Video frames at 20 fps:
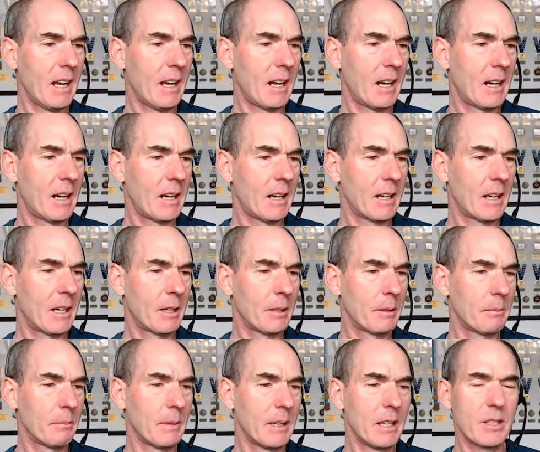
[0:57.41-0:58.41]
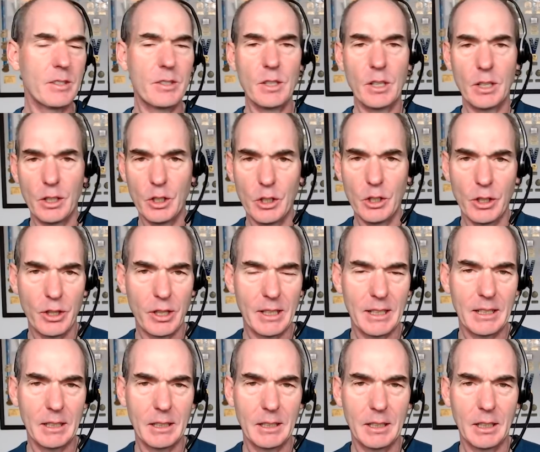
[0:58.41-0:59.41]
um, it's not a new
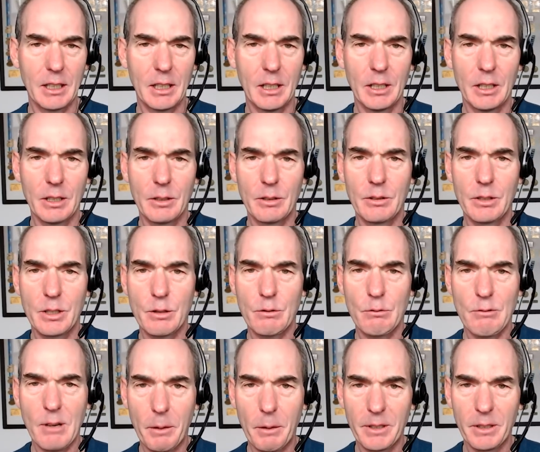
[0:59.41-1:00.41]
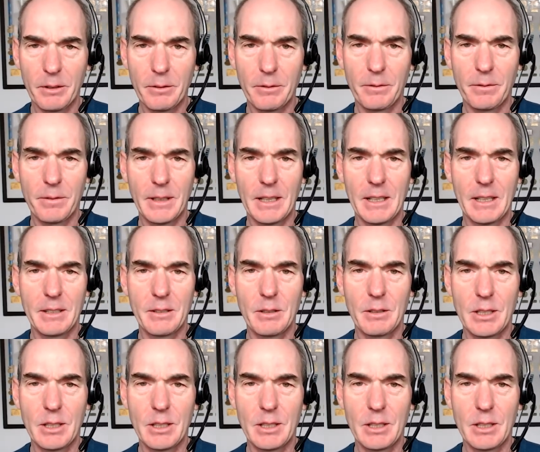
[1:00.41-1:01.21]
thing. Disruptive uh,